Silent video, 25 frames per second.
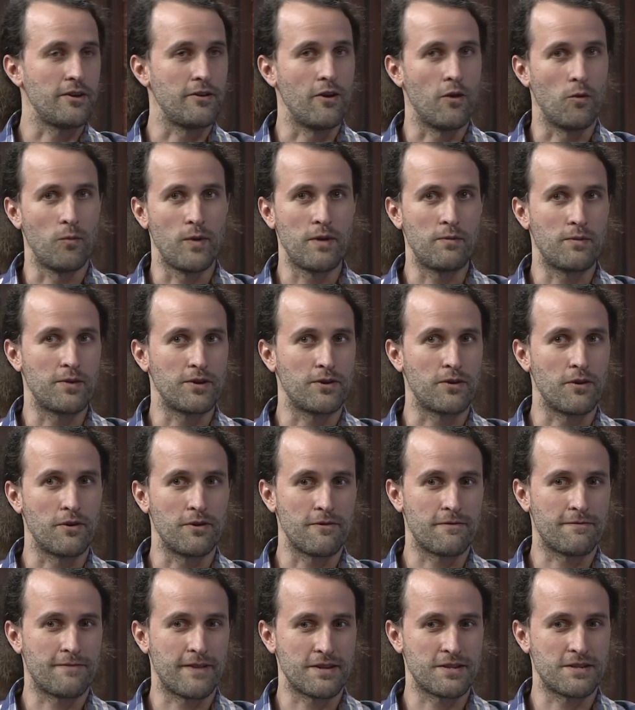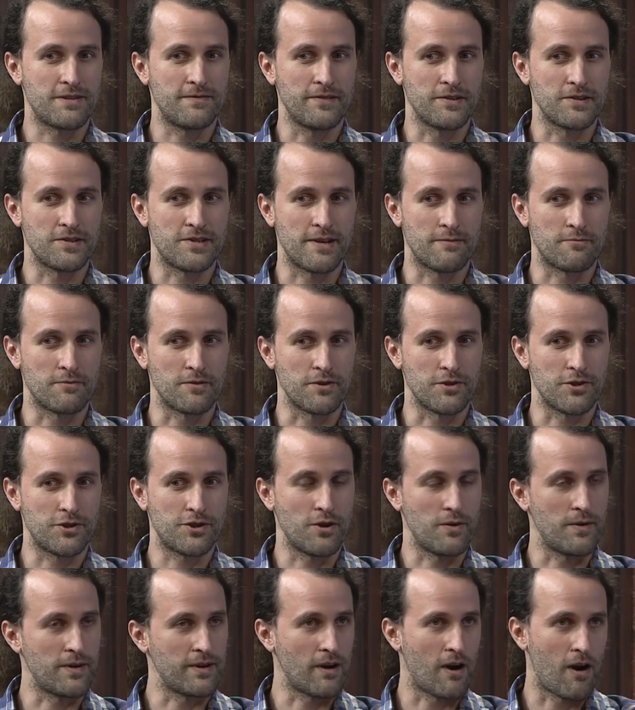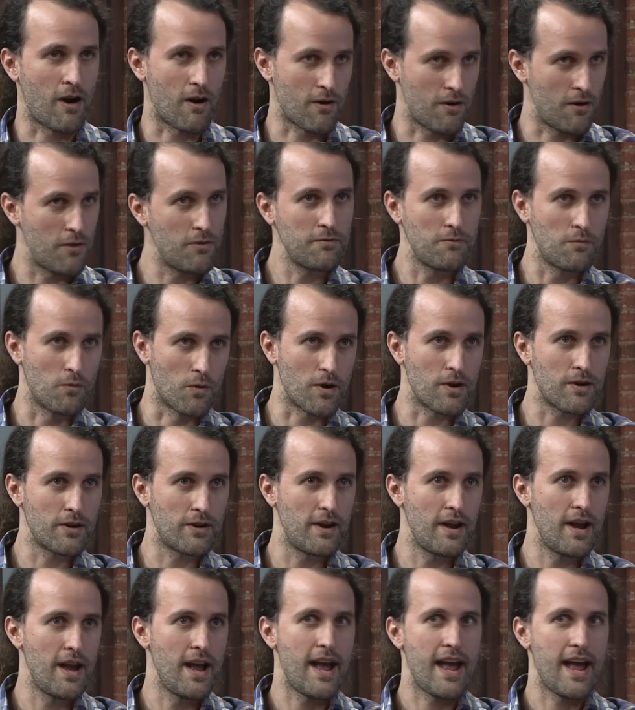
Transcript: You know, we would go to festivals that were showing our own work.